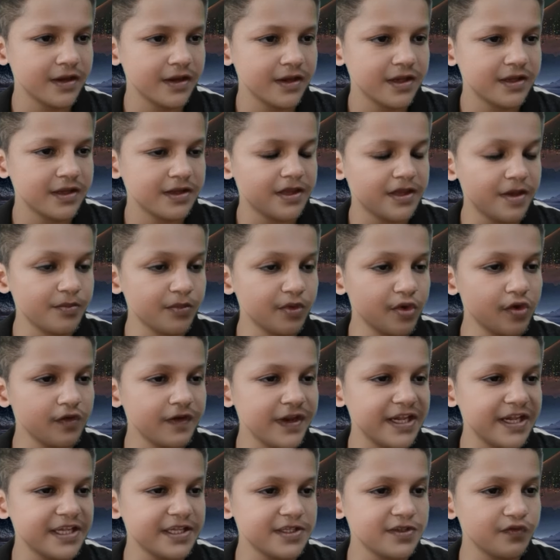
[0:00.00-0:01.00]
the
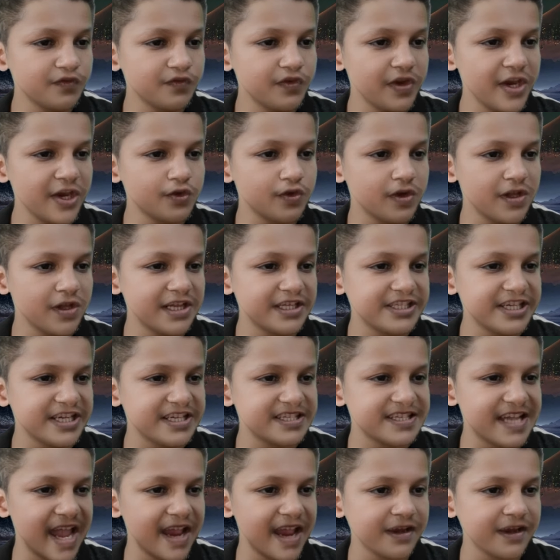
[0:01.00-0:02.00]
movie's visual
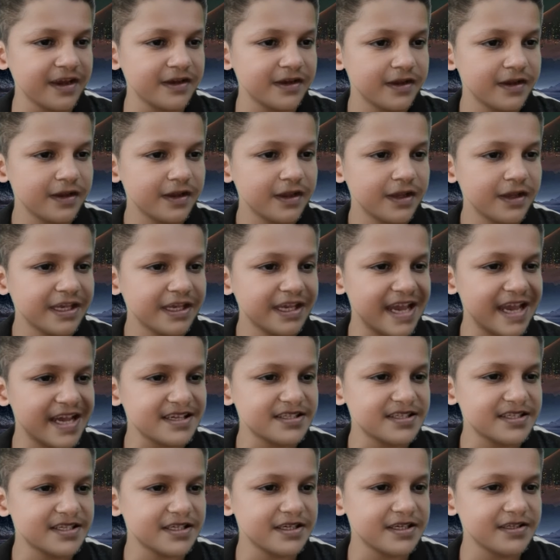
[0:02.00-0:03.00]
design
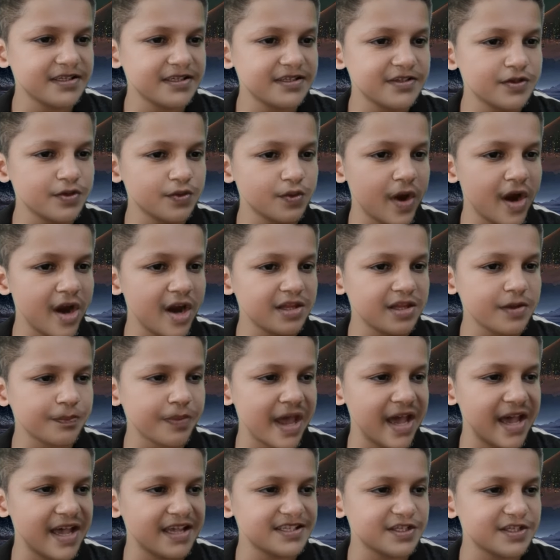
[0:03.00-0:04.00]
gestures toward the
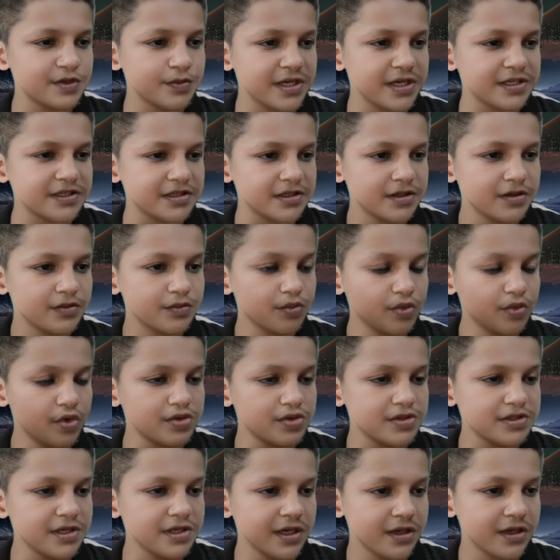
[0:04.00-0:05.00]
past, but
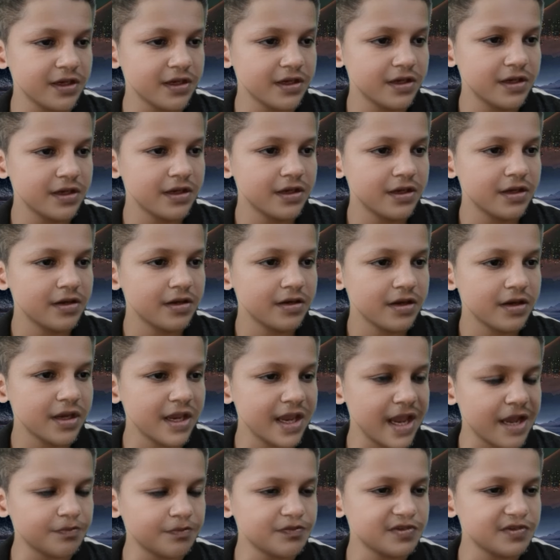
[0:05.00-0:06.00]
mostly
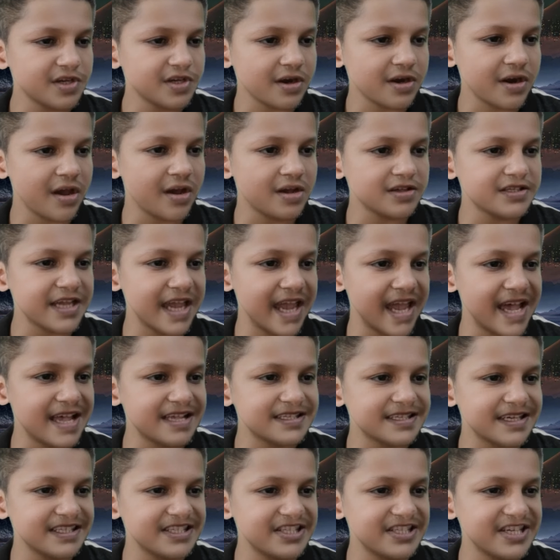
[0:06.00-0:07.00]
comes across as
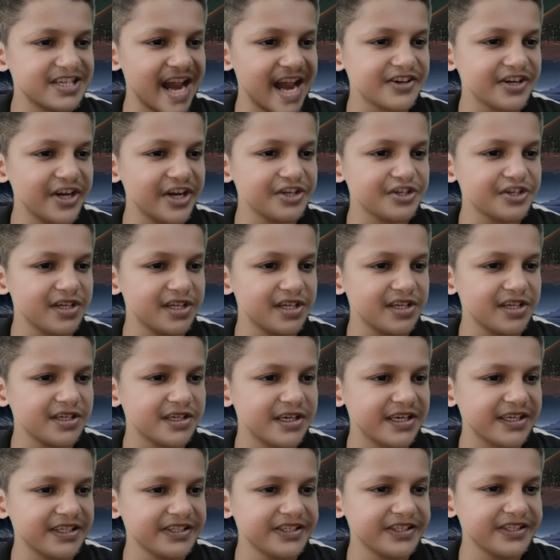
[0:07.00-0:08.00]
a generational
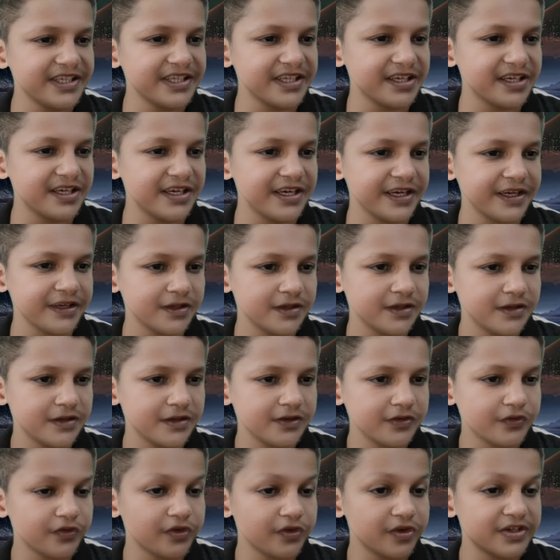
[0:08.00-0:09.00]
yearning
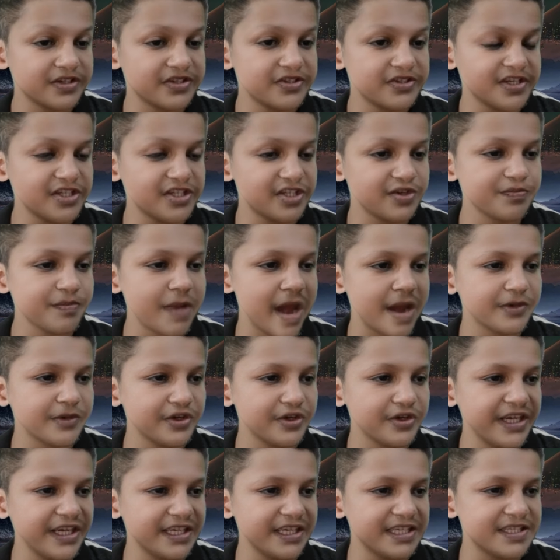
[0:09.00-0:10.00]
for such
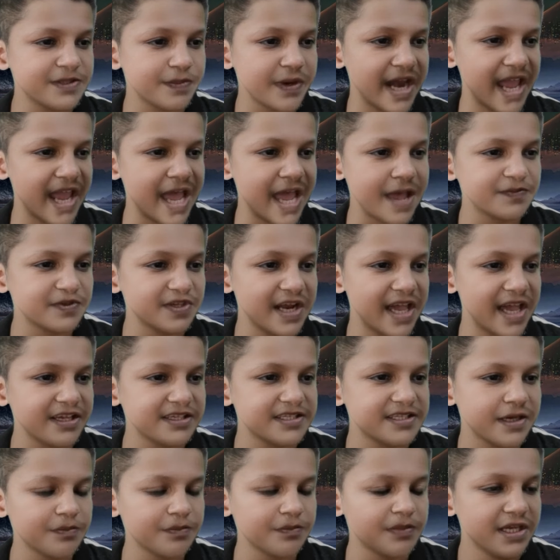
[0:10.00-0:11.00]
memories, perhaps like
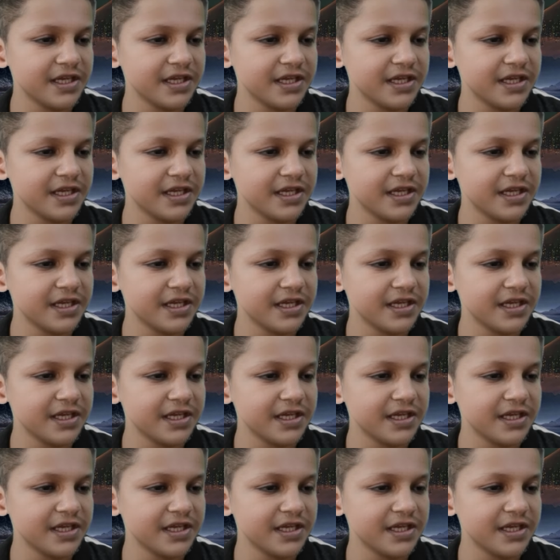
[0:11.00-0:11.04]
some